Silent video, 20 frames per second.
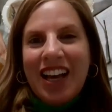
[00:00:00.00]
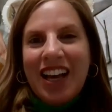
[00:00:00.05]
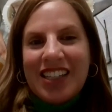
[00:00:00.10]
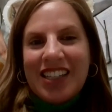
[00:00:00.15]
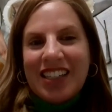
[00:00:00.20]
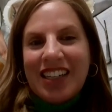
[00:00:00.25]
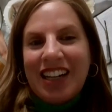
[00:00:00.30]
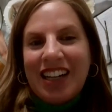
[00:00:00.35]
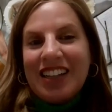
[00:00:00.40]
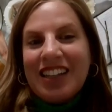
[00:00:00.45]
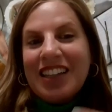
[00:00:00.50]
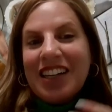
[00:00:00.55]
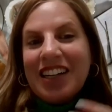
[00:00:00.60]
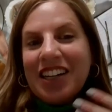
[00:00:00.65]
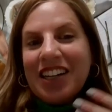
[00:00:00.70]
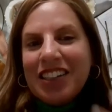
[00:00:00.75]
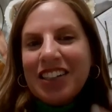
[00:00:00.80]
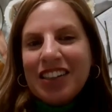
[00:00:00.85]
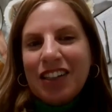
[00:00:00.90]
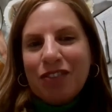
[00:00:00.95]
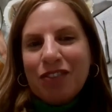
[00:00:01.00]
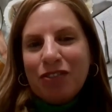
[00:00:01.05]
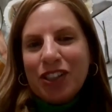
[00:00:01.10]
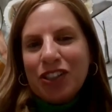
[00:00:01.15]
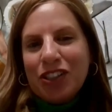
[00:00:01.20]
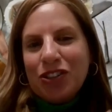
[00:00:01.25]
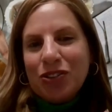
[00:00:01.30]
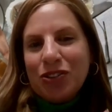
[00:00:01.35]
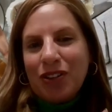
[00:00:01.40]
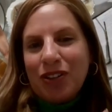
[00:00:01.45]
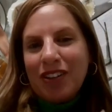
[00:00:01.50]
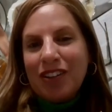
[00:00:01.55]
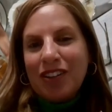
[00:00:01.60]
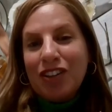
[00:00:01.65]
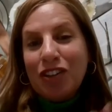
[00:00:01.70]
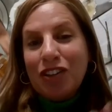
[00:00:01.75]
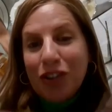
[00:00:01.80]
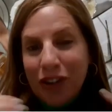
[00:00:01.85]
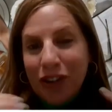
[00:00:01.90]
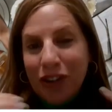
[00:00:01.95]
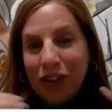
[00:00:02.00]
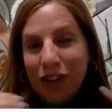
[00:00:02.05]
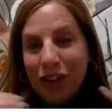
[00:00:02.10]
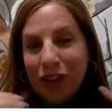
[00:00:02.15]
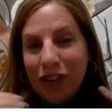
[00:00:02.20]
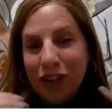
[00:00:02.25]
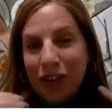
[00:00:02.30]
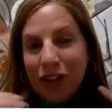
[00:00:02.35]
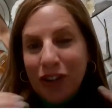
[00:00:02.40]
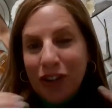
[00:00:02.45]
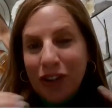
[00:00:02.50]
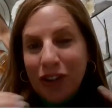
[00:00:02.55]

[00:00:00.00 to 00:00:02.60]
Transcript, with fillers: as an alternative ritual during the